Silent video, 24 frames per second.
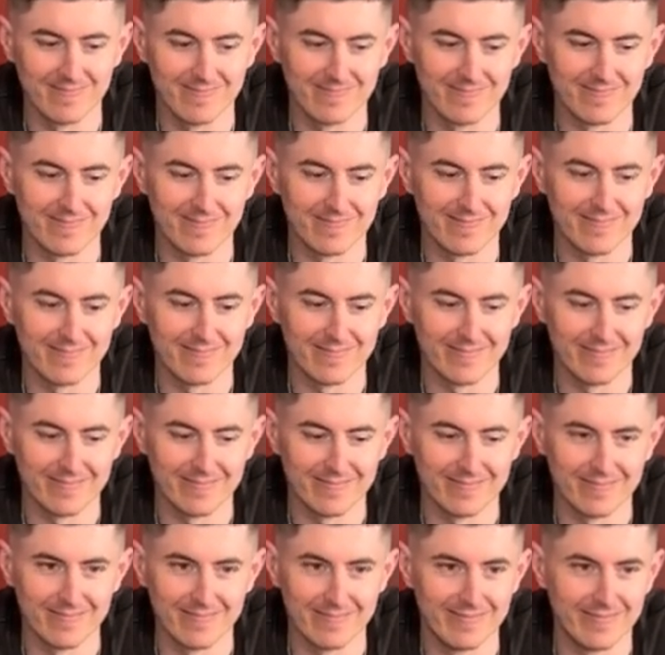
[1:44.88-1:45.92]

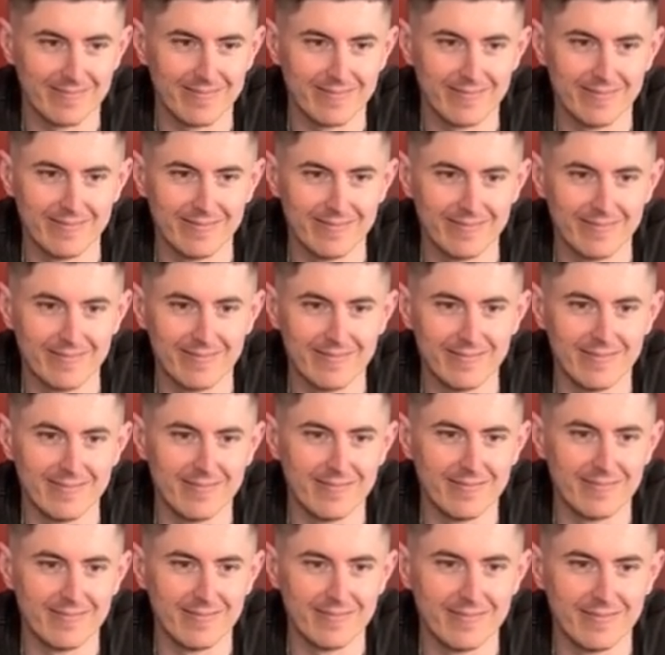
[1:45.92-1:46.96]

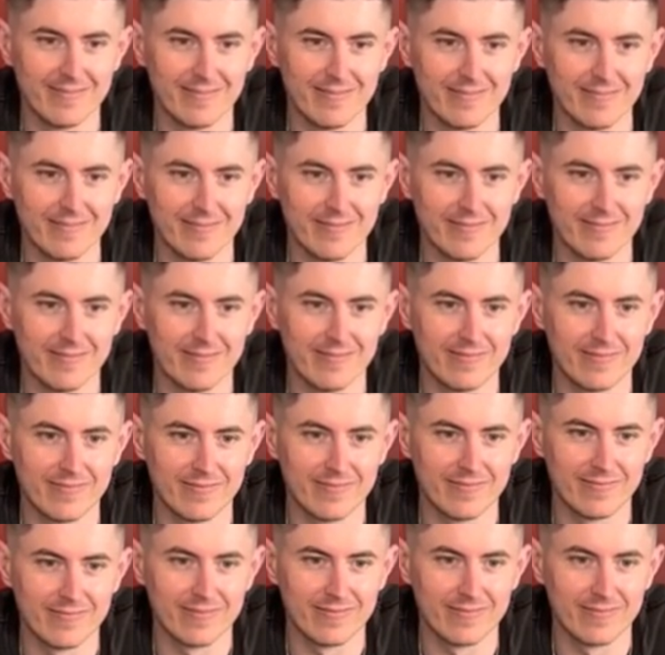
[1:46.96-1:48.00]

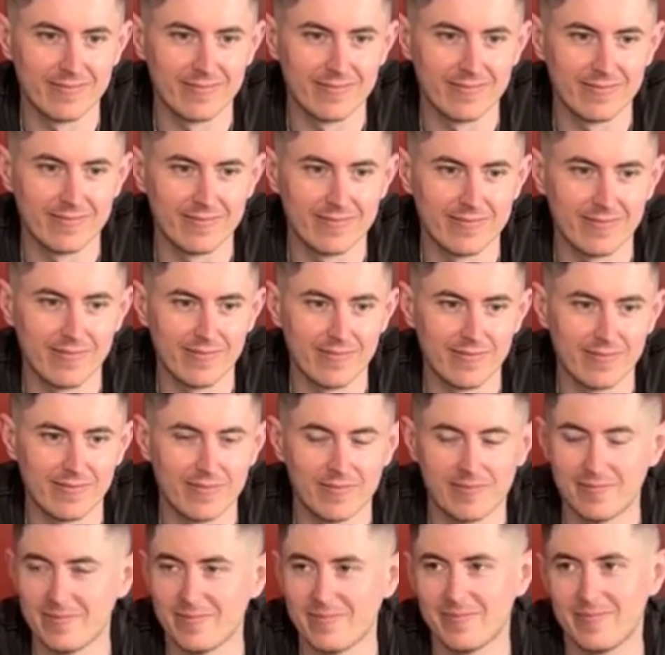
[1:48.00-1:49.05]

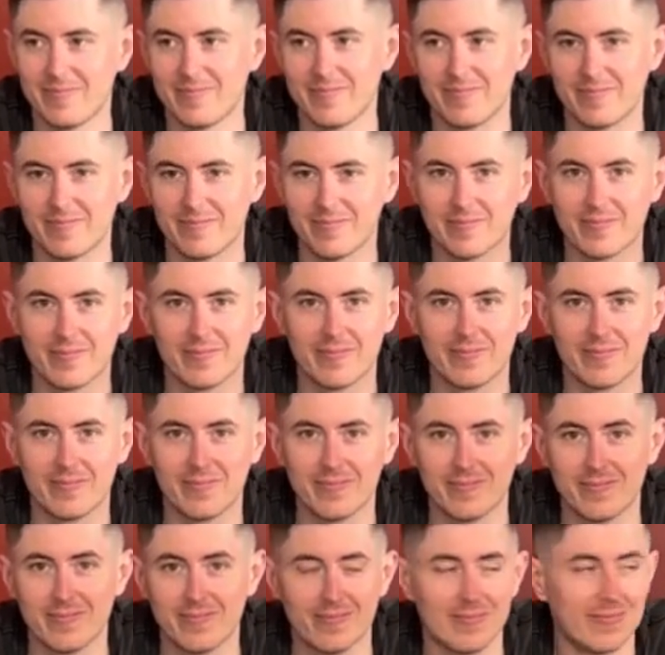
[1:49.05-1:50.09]

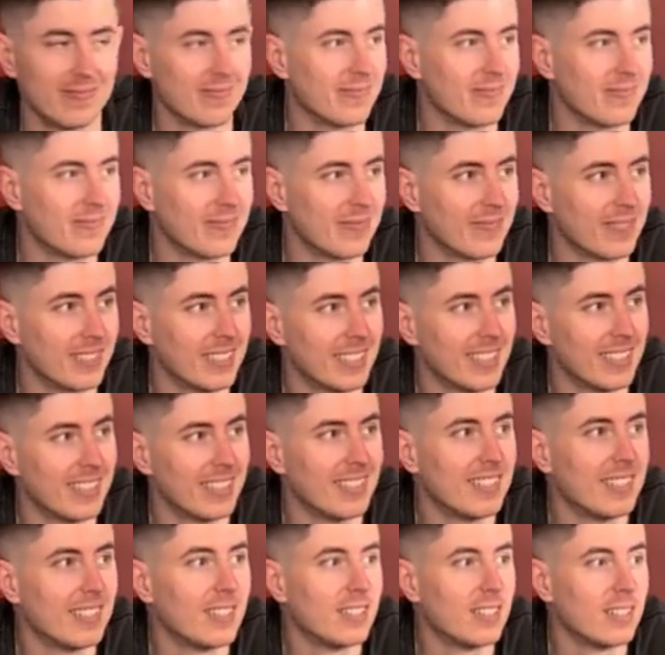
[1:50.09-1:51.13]

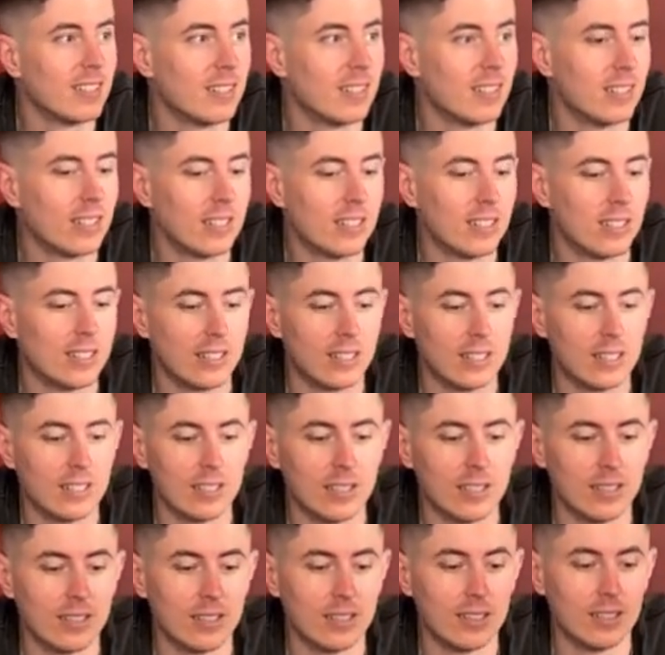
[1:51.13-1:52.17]

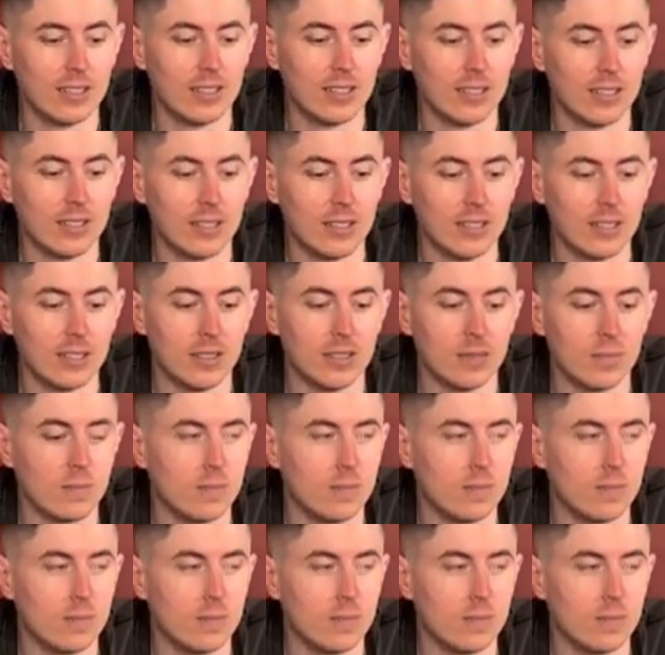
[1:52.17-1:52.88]
The person shown says nothing.